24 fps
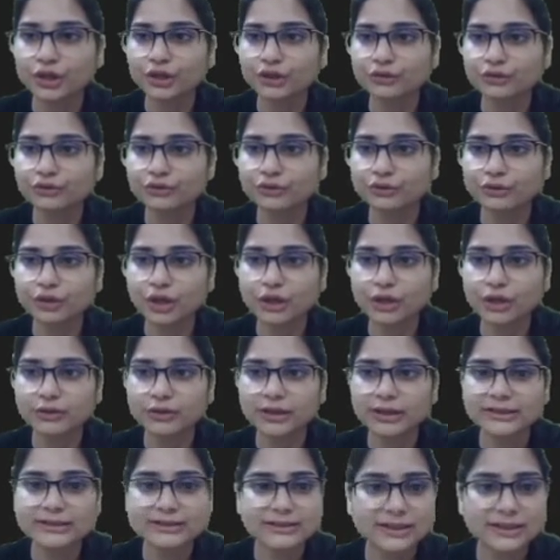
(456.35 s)
So now
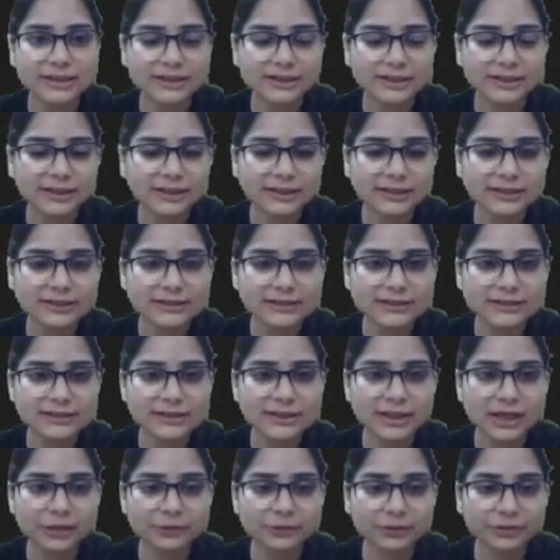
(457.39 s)
let's run and see
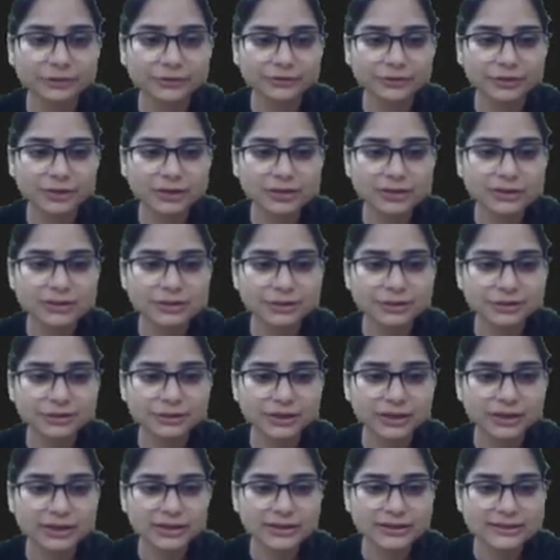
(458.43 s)
how it works. So you
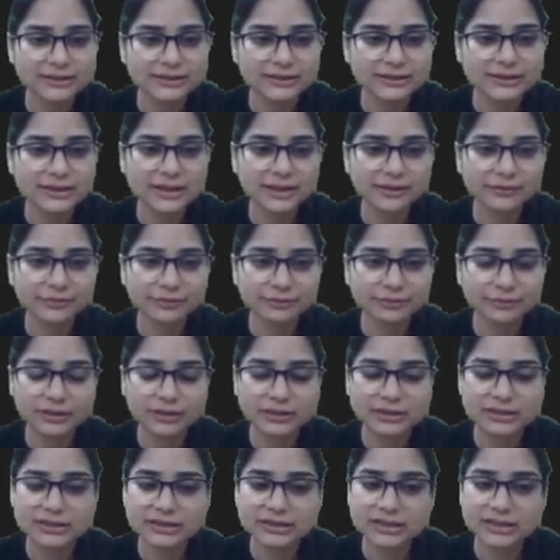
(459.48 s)
can see,
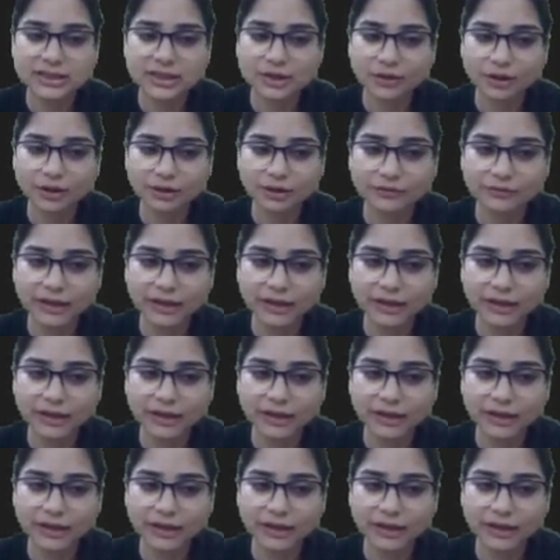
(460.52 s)
firstly, odd